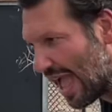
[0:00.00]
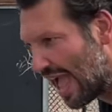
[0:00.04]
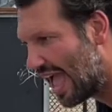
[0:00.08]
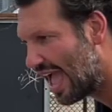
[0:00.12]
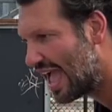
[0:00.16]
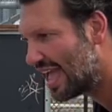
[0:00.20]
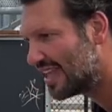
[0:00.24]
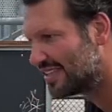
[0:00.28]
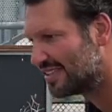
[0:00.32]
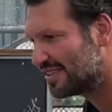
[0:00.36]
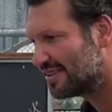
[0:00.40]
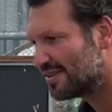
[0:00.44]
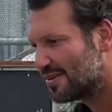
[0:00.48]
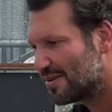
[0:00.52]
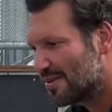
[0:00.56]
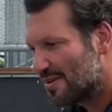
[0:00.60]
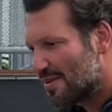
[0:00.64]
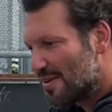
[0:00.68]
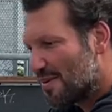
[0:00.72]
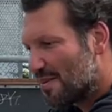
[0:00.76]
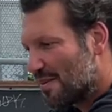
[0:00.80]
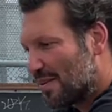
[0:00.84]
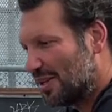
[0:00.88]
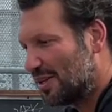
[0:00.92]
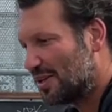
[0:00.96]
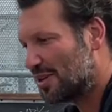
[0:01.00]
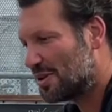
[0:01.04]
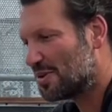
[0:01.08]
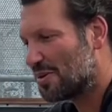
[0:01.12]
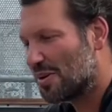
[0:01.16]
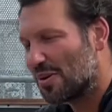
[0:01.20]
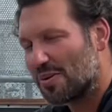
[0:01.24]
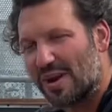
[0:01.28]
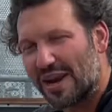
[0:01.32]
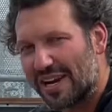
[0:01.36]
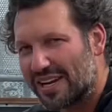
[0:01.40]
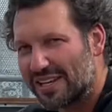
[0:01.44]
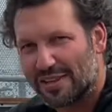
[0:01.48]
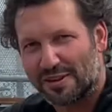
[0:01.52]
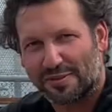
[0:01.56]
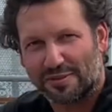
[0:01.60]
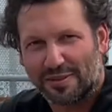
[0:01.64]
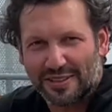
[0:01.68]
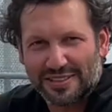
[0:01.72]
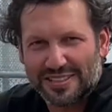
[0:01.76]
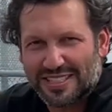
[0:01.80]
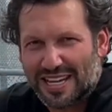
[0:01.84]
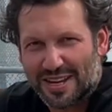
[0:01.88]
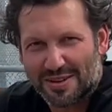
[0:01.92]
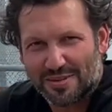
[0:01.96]
And when you do a regular
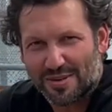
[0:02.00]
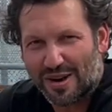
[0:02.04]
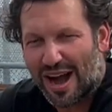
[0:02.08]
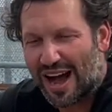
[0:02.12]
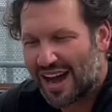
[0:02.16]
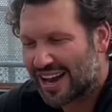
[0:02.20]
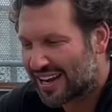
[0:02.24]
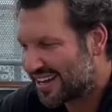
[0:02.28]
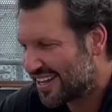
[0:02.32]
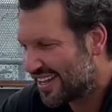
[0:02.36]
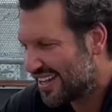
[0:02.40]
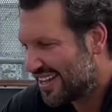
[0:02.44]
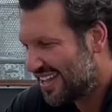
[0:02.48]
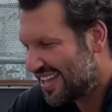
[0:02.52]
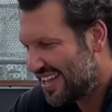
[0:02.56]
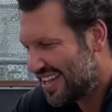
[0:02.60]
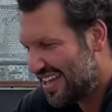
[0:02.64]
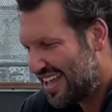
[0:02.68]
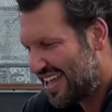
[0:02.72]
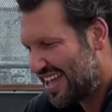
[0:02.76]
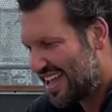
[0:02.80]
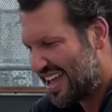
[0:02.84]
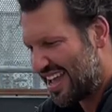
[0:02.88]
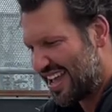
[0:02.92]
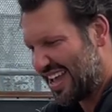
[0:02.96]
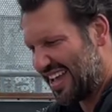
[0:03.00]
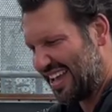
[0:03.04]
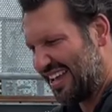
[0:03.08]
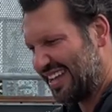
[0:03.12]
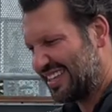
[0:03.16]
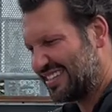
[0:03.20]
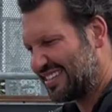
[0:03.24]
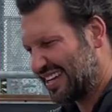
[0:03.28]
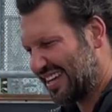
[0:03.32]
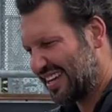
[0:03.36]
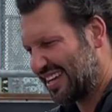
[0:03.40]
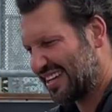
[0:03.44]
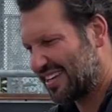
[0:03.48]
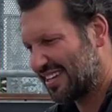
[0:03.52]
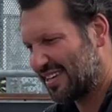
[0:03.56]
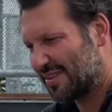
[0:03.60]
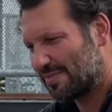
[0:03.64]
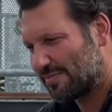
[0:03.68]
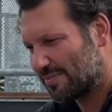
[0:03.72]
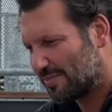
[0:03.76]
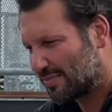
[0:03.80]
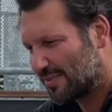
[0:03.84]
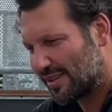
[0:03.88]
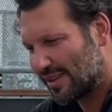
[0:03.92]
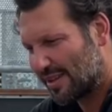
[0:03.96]
frontside rock, it's like
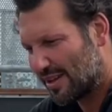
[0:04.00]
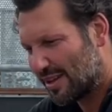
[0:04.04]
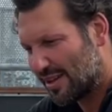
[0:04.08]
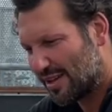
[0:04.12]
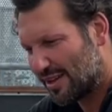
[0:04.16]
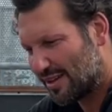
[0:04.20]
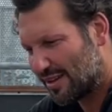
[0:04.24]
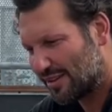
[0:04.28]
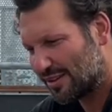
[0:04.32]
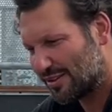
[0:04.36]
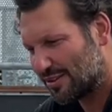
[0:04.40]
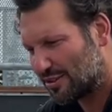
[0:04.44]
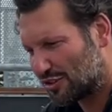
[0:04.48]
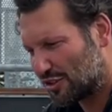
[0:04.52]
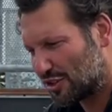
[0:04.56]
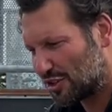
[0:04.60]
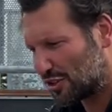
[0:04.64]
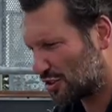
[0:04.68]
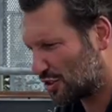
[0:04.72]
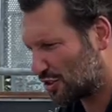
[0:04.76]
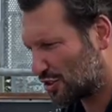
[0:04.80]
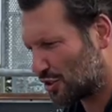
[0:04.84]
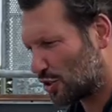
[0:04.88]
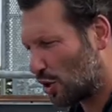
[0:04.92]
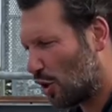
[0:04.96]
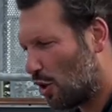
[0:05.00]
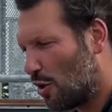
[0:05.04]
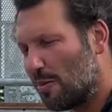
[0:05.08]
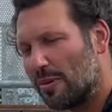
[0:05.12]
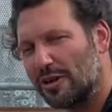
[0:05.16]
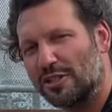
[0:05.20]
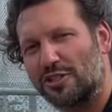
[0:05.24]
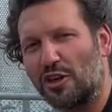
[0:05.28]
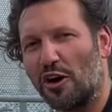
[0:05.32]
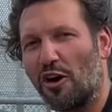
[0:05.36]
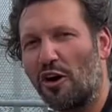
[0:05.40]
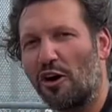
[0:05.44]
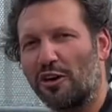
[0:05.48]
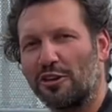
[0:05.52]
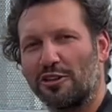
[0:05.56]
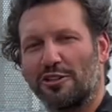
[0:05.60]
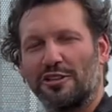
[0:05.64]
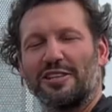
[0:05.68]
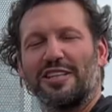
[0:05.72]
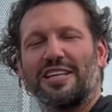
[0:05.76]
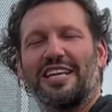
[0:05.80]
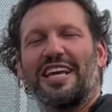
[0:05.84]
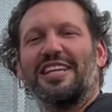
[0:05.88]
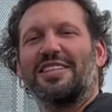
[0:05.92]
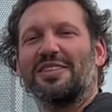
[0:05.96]
just so much harder
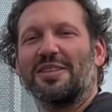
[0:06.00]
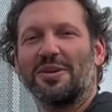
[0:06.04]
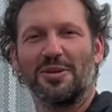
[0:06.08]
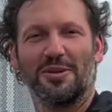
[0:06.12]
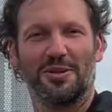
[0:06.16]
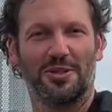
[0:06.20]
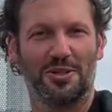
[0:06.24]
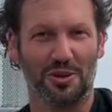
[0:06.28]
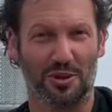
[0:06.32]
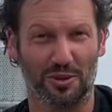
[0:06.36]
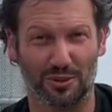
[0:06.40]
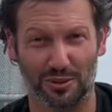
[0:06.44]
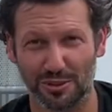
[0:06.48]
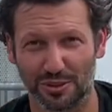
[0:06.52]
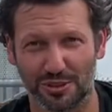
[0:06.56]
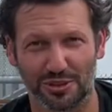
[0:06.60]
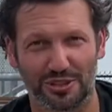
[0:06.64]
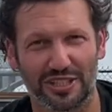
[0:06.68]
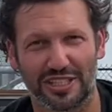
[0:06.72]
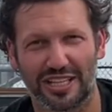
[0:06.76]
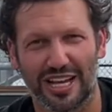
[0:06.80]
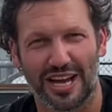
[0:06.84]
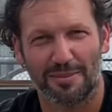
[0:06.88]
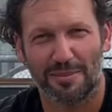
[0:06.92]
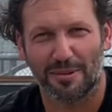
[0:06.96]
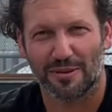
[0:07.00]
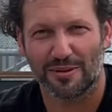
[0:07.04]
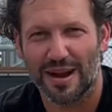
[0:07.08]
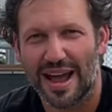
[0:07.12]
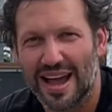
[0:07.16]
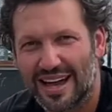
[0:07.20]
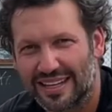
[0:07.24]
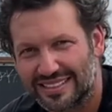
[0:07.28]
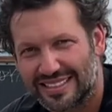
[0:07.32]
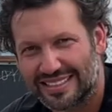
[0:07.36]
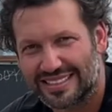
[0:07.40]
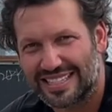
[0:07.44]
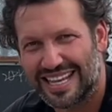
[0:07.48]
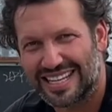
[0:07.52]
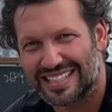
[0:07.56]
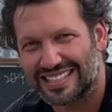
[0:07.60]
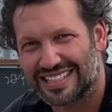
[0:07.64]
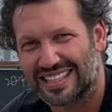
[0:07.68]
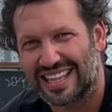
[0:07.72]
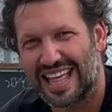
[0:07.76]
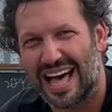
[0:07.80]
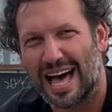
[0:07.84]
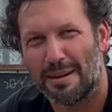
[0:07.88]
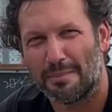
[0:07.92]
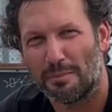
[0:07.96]
to get those shoulders to come around. It takes
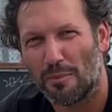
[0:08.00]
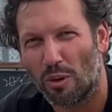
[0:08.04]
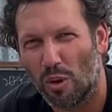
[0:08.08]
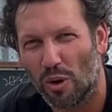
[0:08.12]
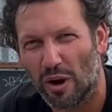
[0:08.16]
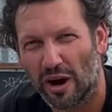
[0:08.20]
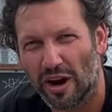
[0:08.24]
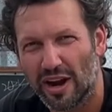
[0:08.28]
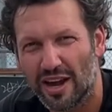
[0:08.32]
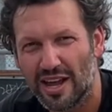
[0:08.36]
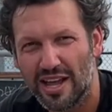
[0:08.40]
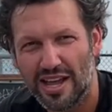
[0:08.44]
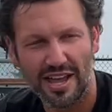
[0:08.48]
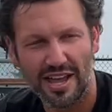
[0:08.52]
a lot more